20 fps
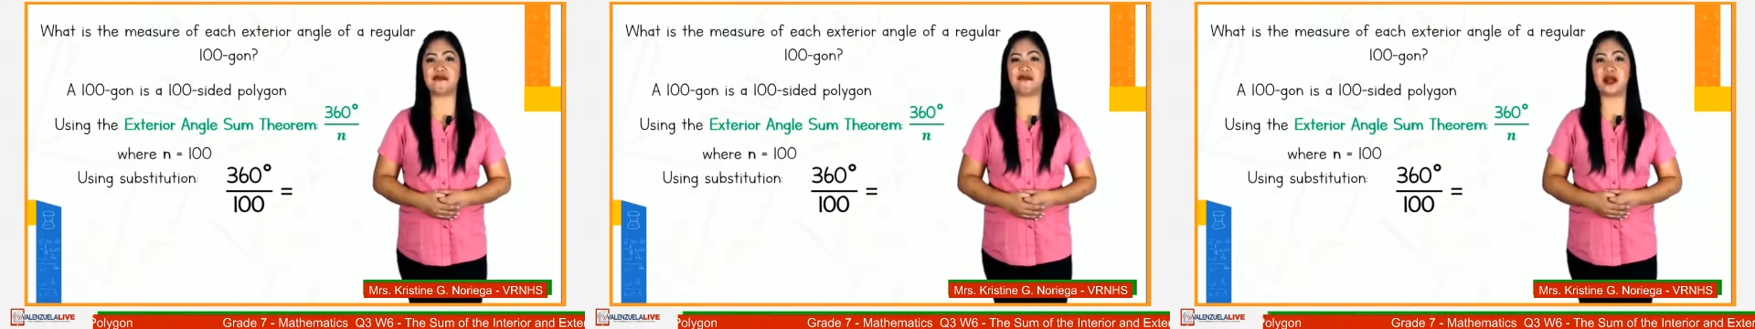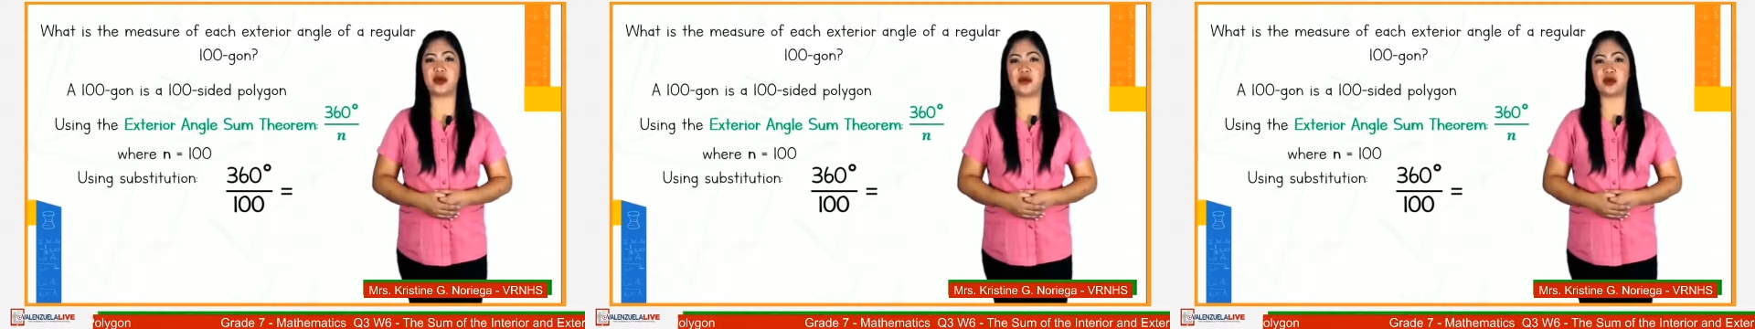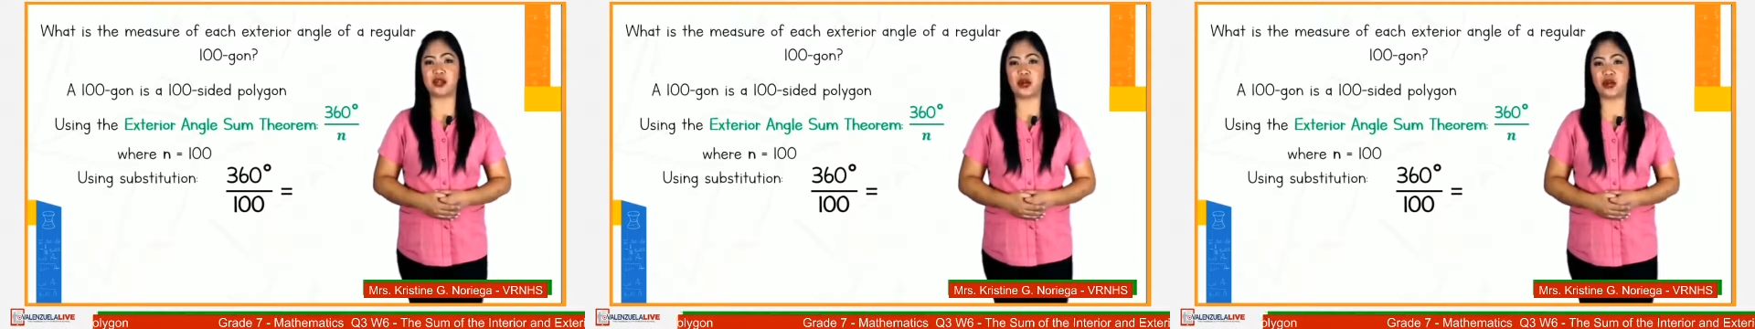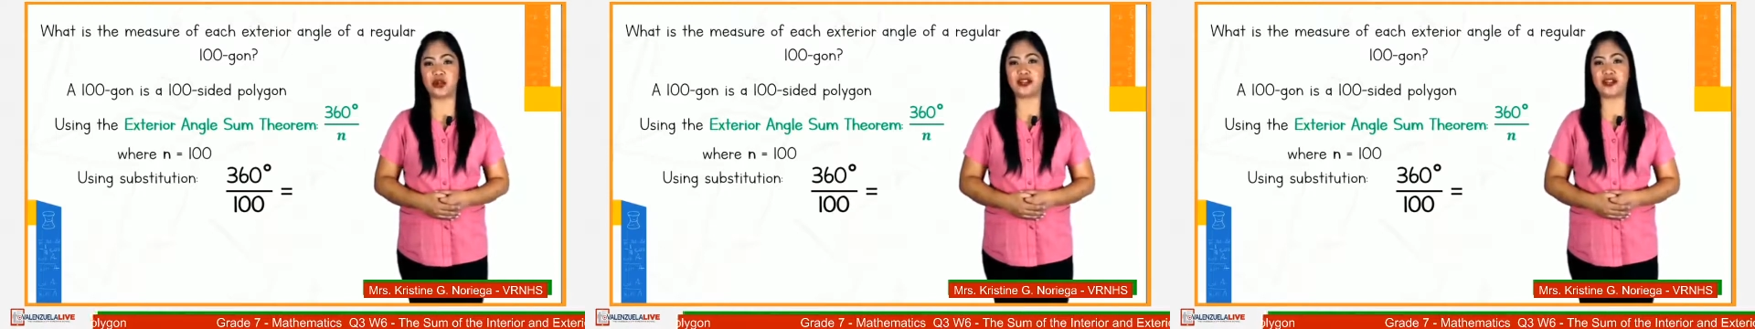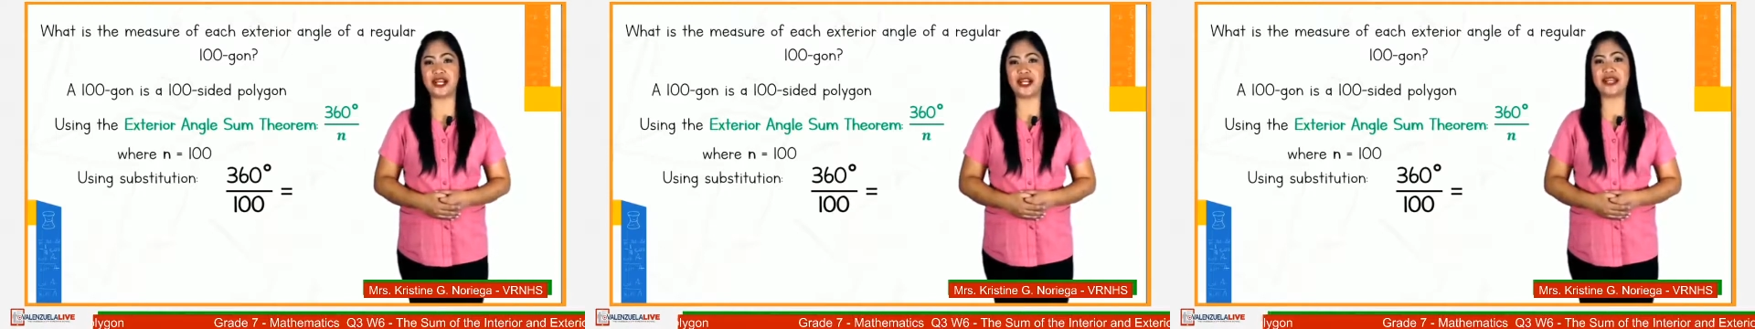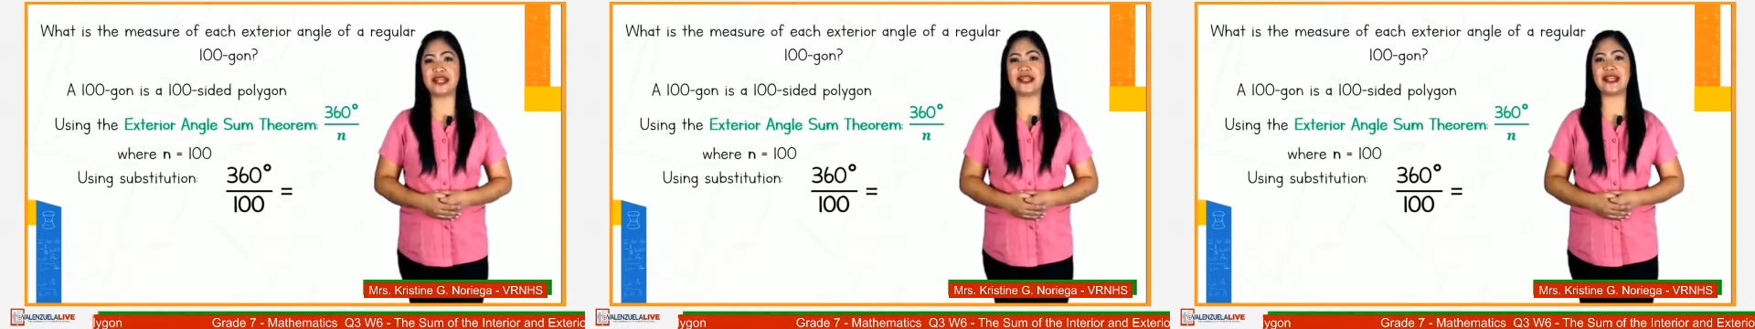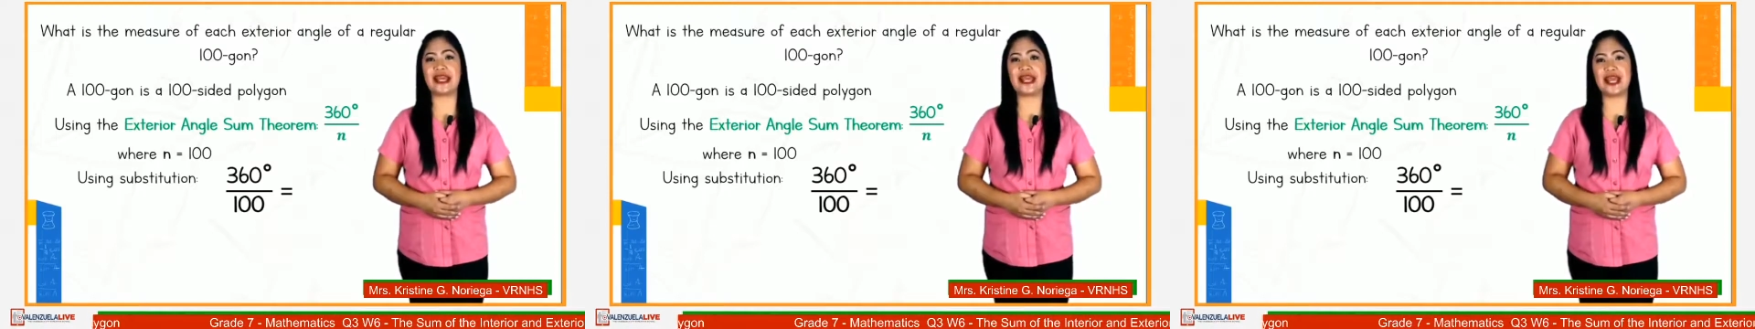by
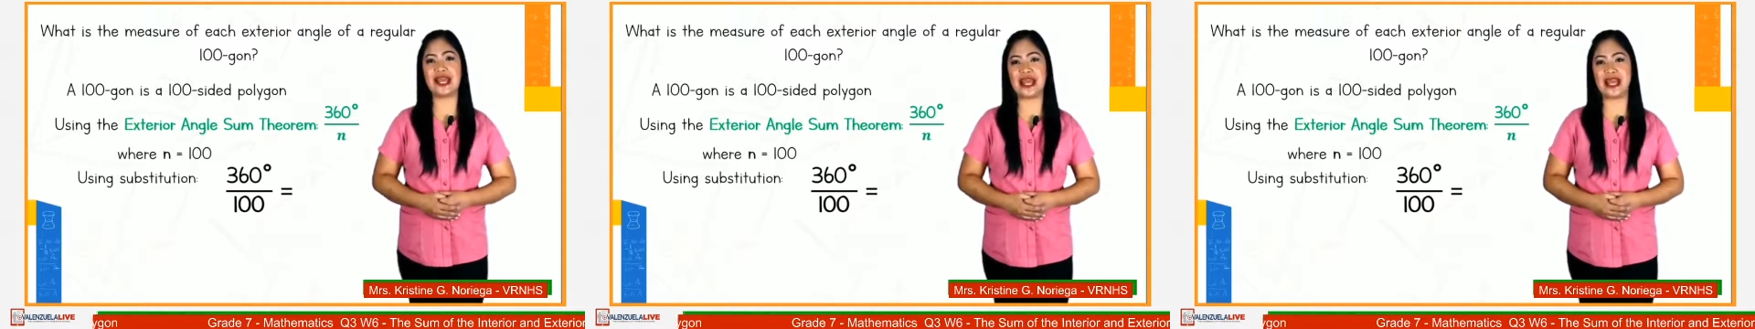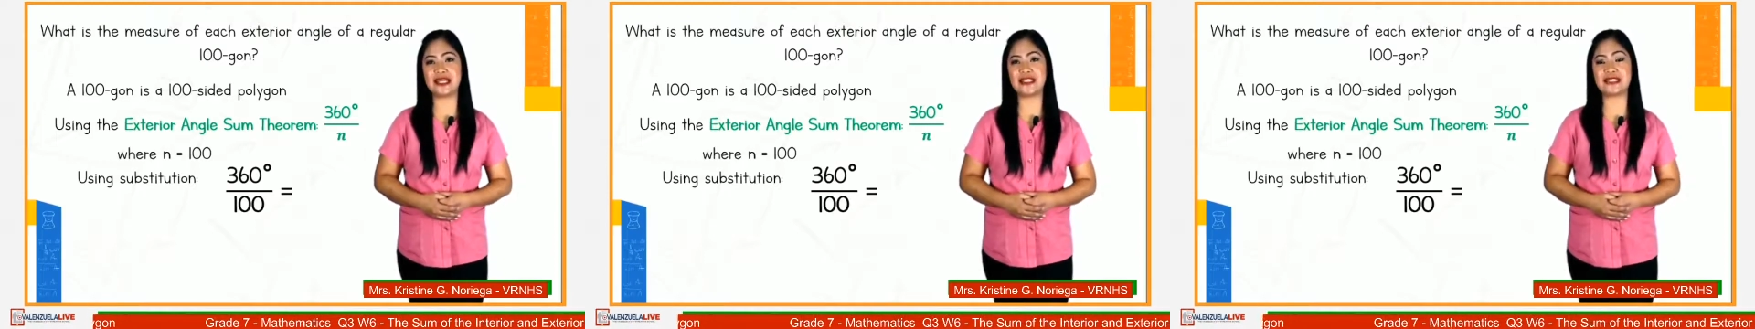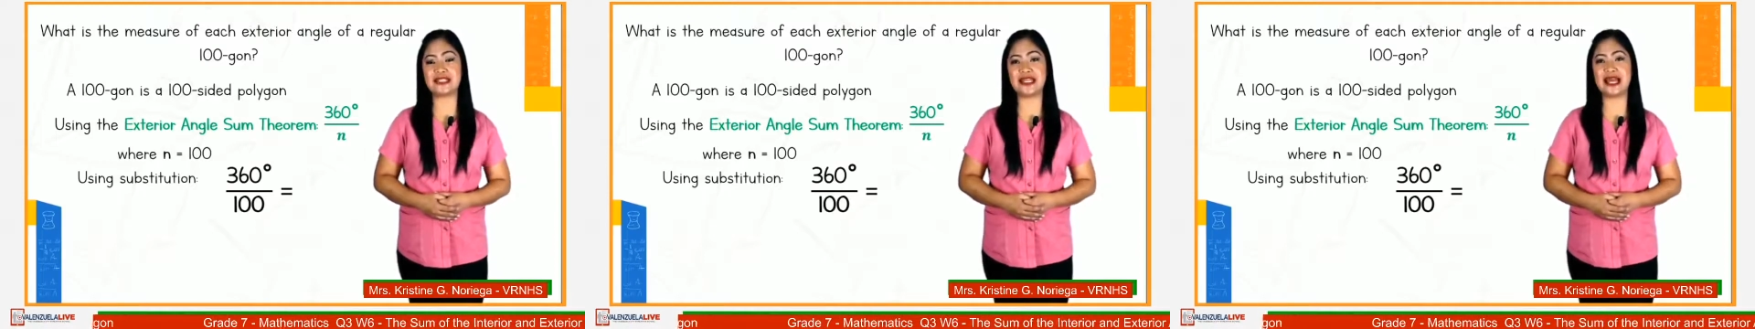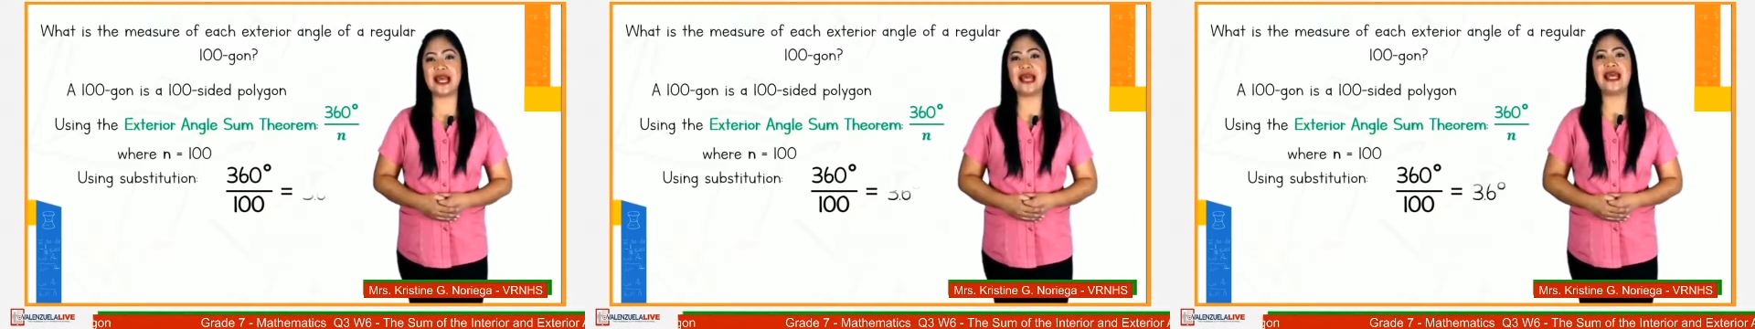100 is